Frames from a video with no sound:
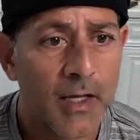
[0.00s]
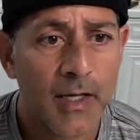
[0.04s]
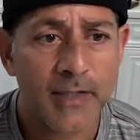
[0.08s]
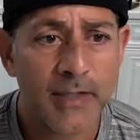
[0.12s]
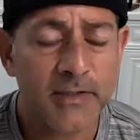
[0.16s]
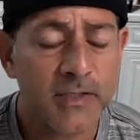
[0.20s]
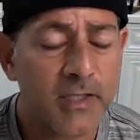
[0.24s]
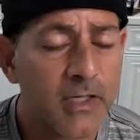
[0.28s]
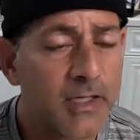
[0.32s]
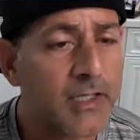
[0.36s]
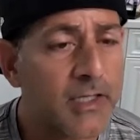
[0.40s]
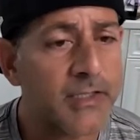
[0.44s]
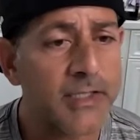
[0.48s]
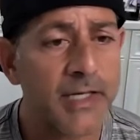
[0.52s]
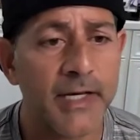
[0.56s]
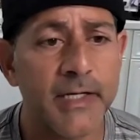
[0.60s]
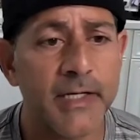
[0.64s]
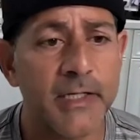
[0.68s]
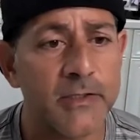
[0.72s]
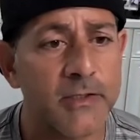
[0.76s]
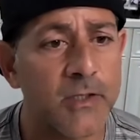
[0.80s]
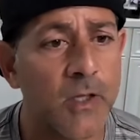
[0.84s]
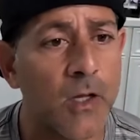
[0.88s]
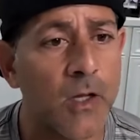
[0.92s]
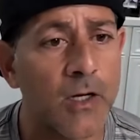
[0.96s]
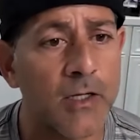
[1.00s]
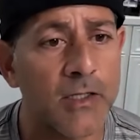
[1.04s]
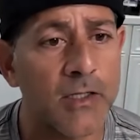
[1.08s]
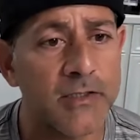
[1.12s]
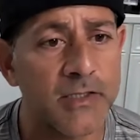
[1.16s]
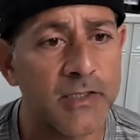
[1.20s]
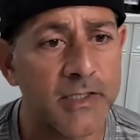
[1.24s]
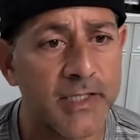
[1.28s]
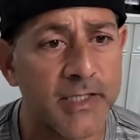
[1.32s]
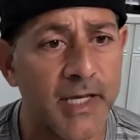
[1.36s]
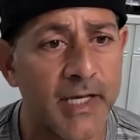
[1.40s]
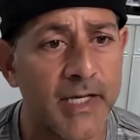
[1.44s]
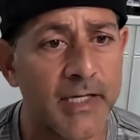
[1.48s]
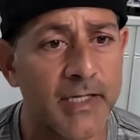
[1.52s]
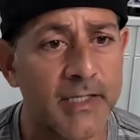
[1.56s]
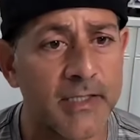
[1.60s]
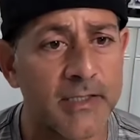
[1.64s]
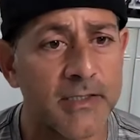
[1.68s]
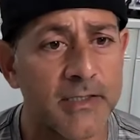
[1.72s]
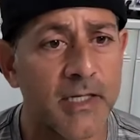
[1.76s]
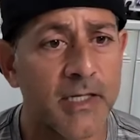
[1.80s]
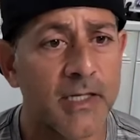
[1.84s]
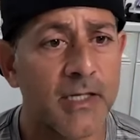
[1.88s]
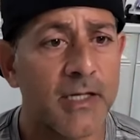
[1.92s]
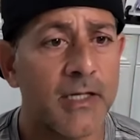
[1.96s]
It's going to take as long as it
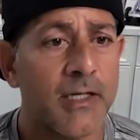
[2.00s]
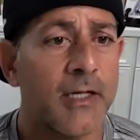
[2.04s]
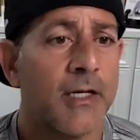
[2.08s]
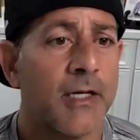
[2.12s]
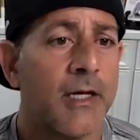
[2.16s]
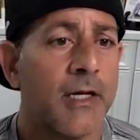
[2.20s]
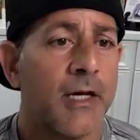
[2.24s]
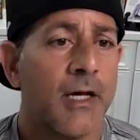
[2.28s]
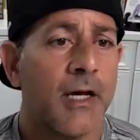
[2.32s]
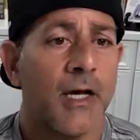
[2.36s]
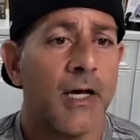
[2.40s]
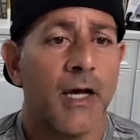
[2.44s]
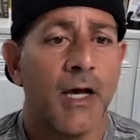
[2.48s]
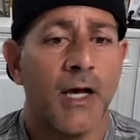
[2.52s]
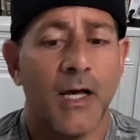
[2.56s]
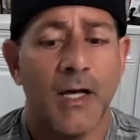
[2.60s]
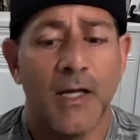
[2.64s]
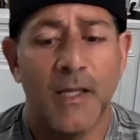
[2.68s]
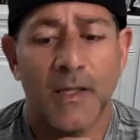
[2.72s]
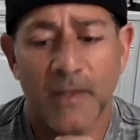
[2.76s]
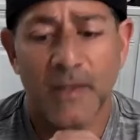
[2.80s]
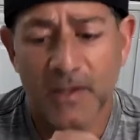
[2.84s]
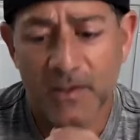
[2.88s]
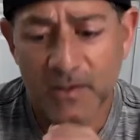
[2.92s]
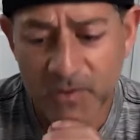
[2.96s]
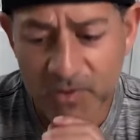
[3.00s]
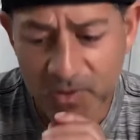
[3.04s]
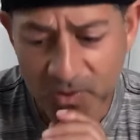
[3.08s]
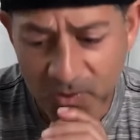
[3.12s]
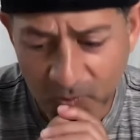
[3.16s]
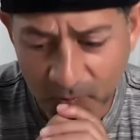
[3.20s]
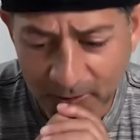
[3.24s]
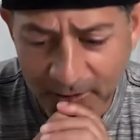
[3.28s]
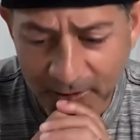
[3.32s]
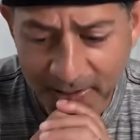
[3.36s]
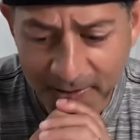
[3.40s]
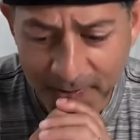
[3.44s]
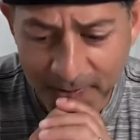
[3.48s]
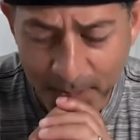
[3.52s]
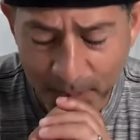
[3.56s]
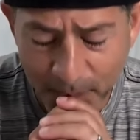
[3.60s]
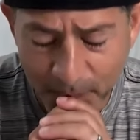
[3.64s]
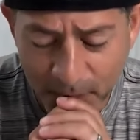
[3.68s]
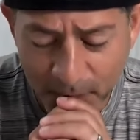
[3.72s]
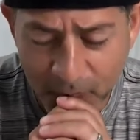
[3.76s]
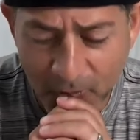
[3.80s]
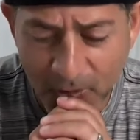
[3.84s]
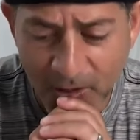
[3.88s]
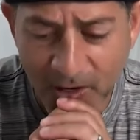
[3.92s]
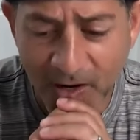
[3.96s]
takes. There's a great
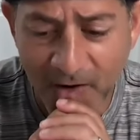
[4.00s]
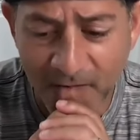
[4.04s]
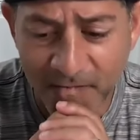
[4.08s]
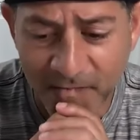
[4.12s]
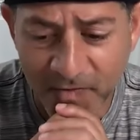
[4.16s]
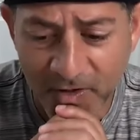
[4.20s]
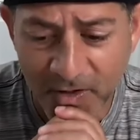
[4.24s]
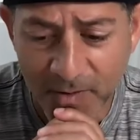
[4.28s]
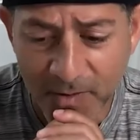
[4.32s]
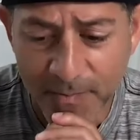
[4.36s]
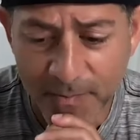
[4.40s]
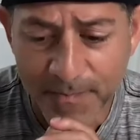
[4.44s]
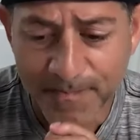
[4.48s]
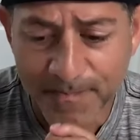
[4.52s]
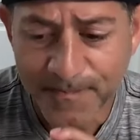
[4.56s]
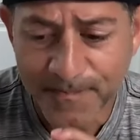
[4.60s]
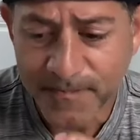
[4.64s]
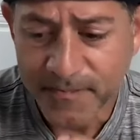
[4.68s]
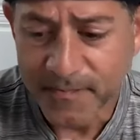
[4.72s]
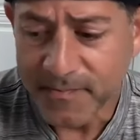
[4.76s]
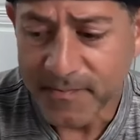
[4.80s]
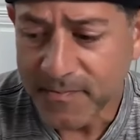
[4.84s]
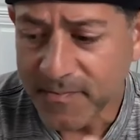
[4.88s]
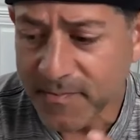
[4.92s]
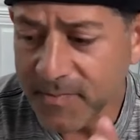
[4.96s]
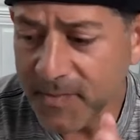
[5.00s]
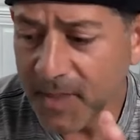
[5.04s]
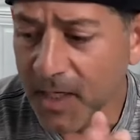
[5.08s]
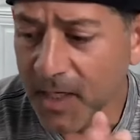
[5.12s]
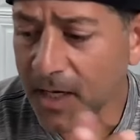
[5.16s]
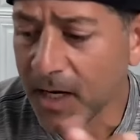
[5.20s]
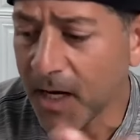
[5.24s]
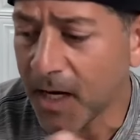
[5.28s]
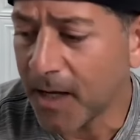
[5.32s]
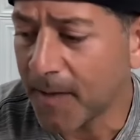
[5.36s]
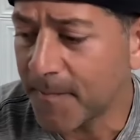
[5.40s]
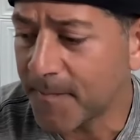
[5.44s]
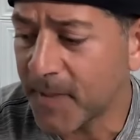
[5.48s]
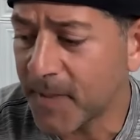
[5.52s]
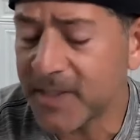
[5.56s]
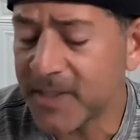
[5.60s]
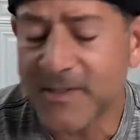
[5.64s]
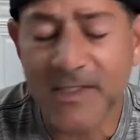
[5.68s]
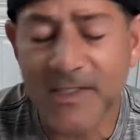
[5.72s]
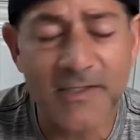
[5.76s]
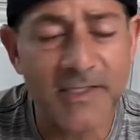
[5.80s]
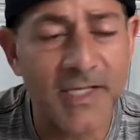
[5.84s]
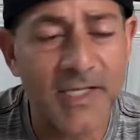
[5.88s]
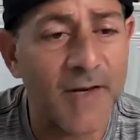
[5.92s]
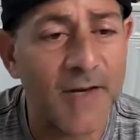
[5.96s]
proverb.
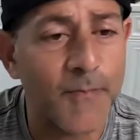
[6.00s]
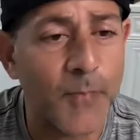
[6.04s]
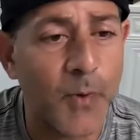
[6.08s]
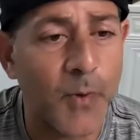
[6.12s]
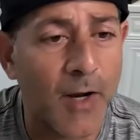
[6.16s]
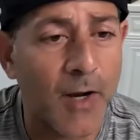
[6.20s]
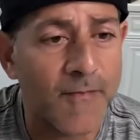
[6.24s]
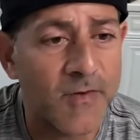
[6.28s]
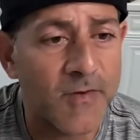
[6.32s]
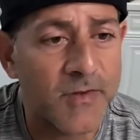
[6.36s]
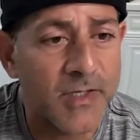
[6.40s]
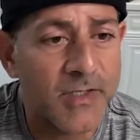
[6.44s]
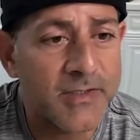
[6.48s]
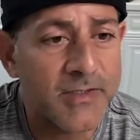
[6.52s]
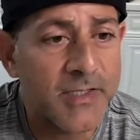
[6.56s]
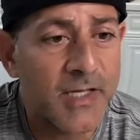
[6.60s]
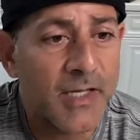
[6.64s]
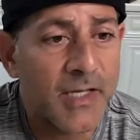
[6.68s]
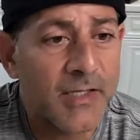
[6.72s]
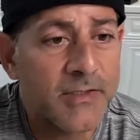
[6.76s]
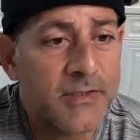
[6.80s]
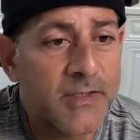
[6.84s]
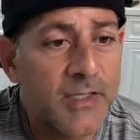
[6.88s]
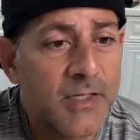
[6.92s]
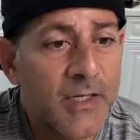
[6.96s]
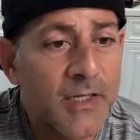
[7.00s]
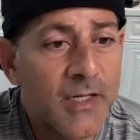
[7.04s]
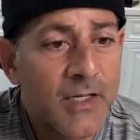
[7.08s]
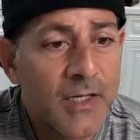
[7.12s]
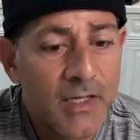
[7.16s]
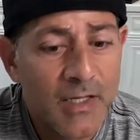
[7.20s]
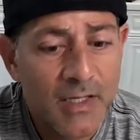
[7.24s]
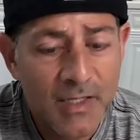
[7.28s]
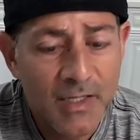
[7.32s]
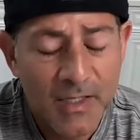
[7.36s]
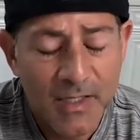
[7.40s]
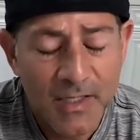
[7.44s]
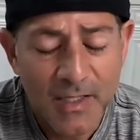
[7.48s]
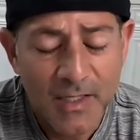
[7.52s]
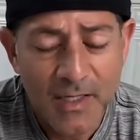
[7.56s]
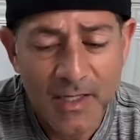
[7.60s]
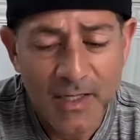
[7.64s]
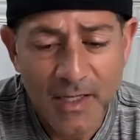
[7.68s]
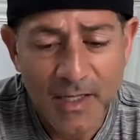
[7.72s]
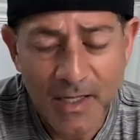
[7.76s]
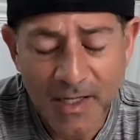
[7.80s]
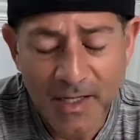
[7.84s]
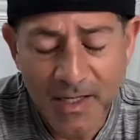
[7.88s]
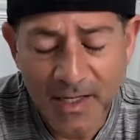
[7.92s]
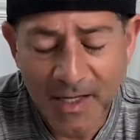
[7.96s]
It's a Zen proverb that says,
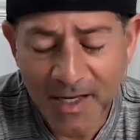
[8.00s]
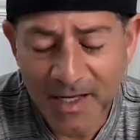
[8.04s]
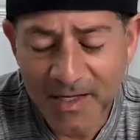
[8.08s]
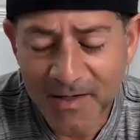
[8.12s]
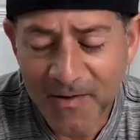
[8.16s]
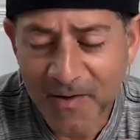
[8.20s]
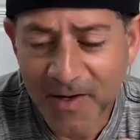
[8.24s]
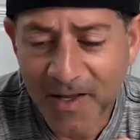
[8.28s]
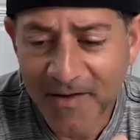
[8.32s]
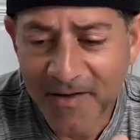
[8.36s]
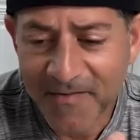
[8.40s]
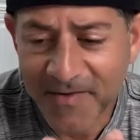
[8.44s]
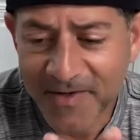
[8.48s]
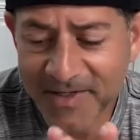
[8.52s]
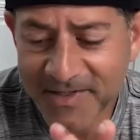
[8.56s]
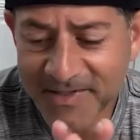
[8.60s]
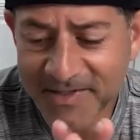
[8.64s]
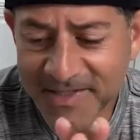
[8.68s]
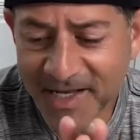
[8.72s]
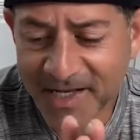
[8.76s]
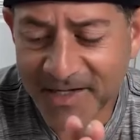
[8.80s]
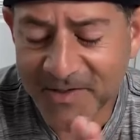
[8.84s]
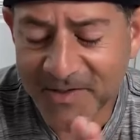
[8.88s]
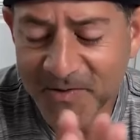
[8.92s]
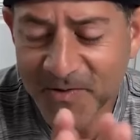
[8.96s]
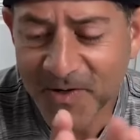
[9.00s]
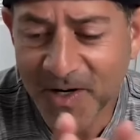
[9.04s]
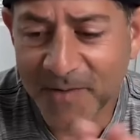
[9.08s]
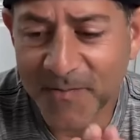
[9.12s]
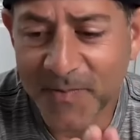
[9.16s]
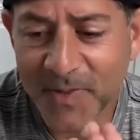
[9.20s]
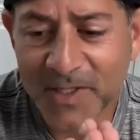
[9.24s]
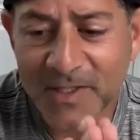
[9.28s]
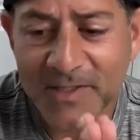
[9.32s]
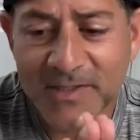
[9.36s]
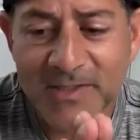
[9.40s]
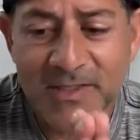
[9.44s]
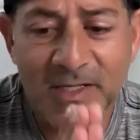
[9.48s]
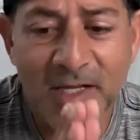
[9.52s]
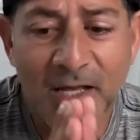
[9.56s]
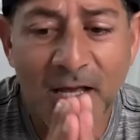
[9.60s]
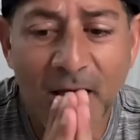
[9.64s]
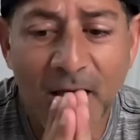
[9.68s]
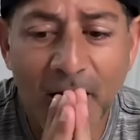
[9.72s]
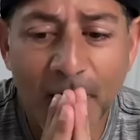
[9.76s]
I don't have it exactly right, but it's